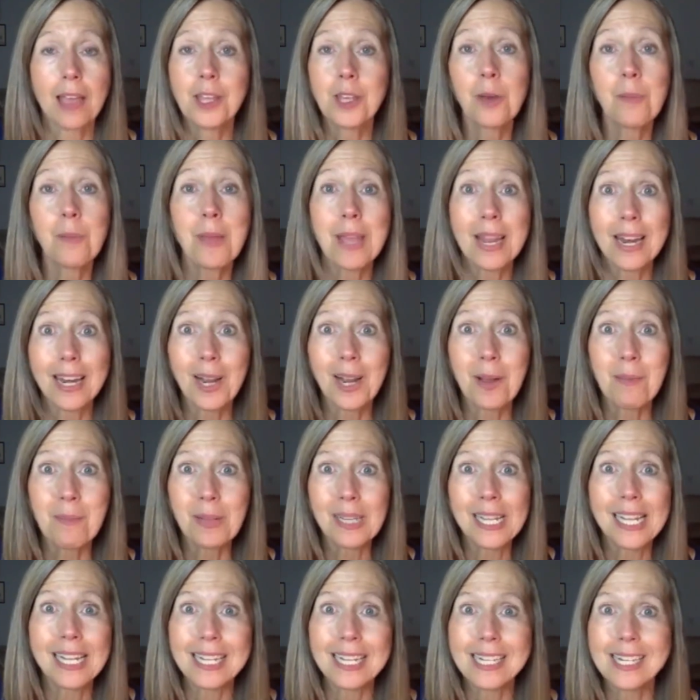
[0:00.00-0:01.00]
You'll be at a
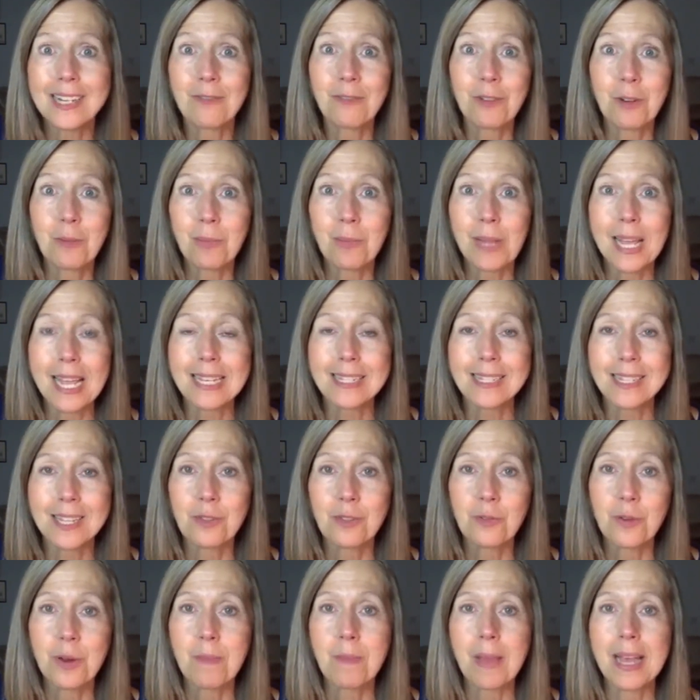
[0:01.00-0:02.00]
completely different place in
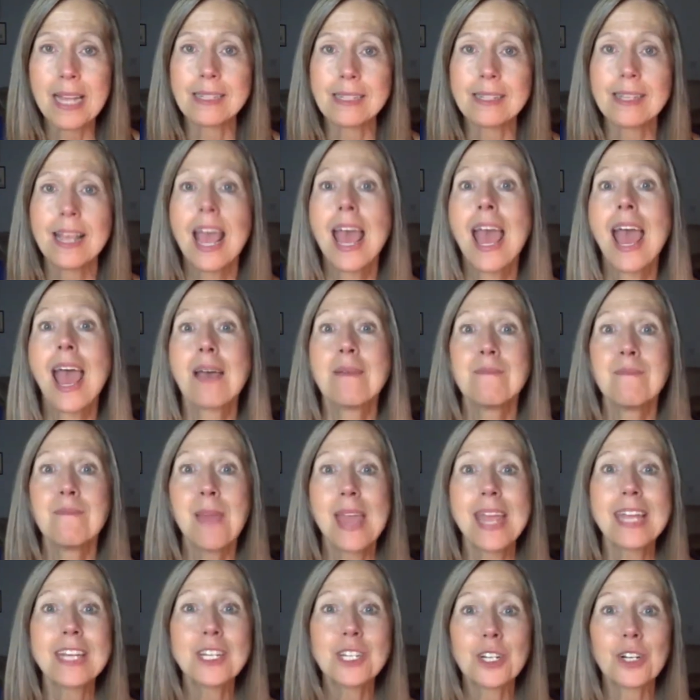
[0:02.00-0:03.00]
3 months.
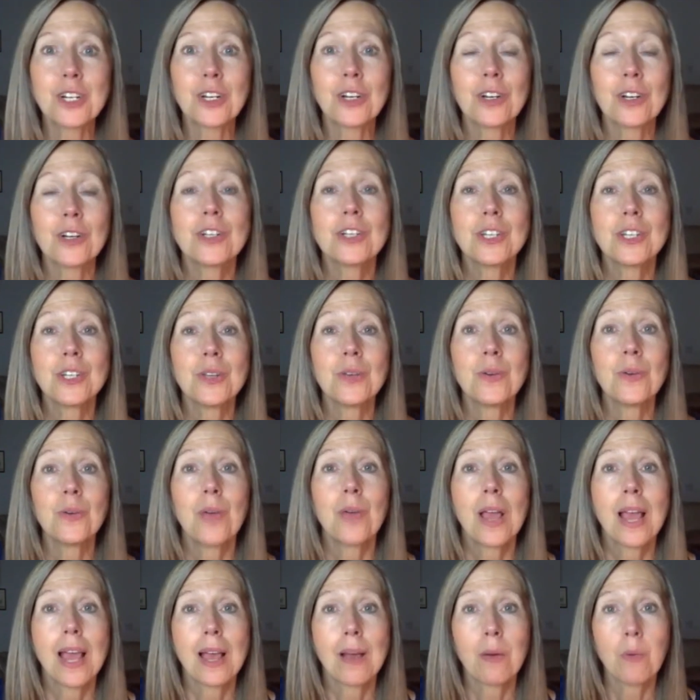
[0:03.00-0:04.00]
Make sure to
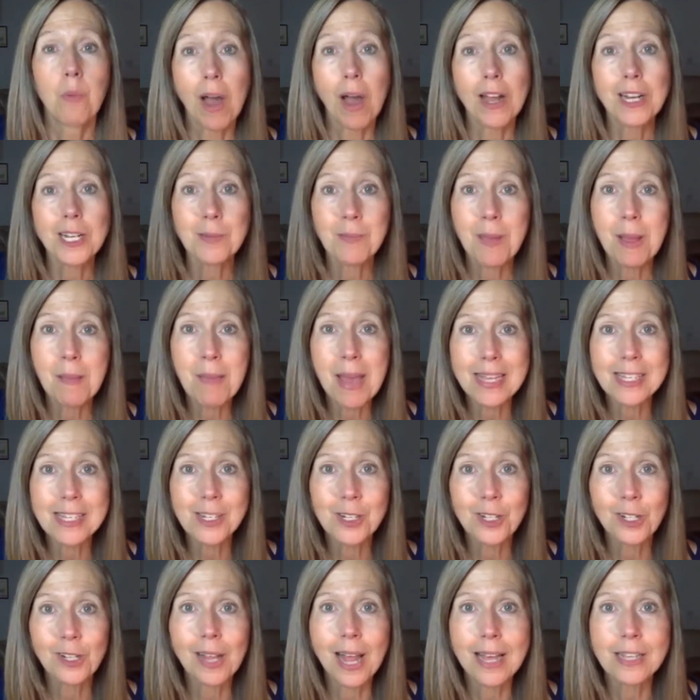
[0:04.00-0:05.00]
watch my
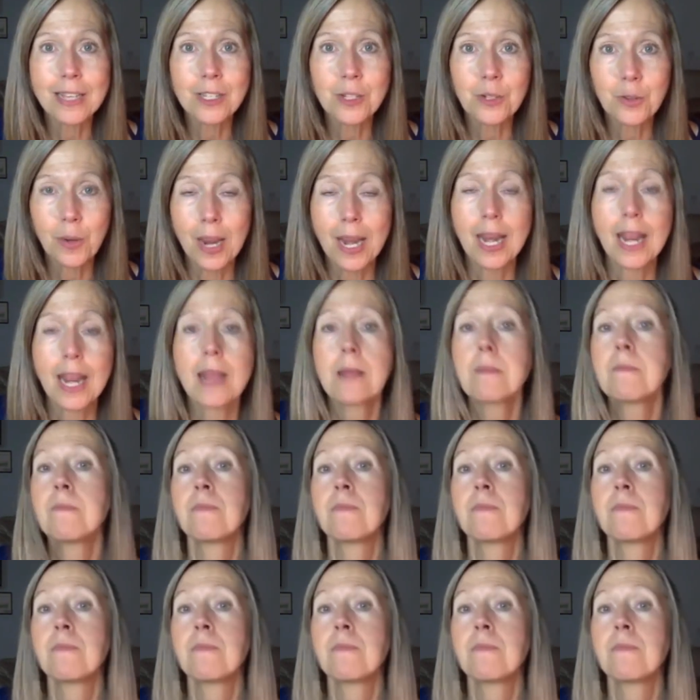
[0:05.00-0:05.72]
masterclass training.